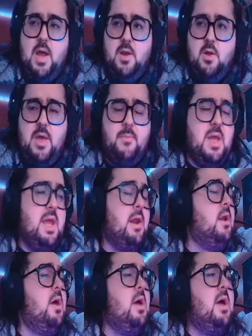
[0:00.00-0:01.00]
know that pain.
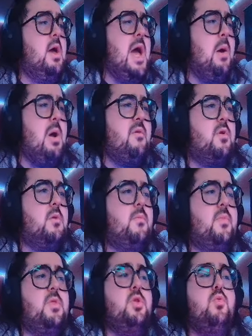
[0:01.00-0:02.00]
However,
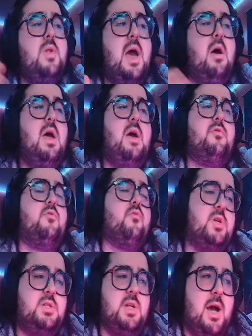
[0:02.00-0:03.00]
you now have a
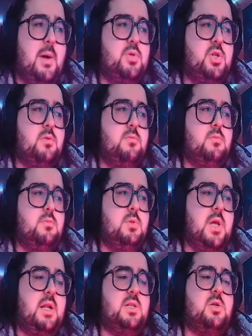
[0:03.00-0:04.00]
wrist option
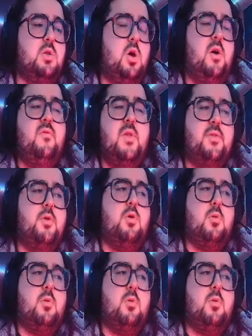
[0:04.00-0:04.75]
that is cloth, leather, or